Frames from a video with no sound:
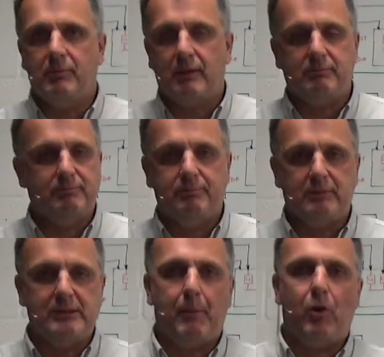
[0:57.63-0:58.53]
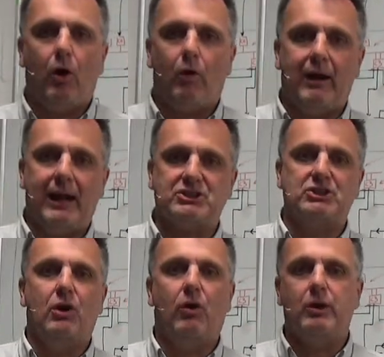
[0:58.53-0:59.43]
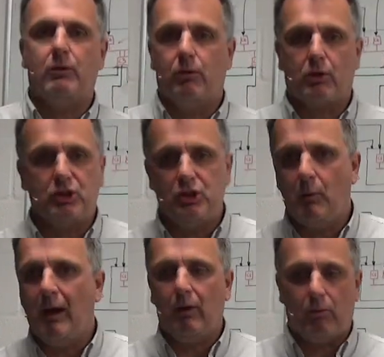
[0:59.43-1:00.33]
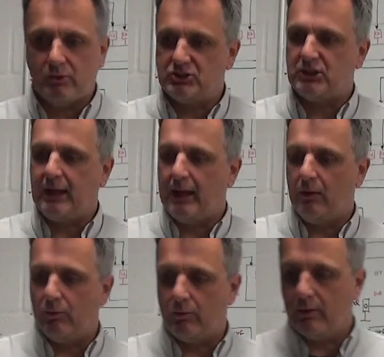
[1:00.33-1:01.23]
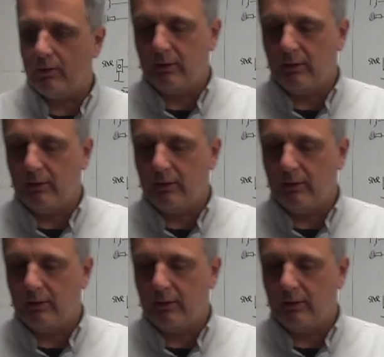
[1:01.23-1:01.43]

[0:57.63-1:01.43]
a Yamaha LS9 or a QL or a CL or a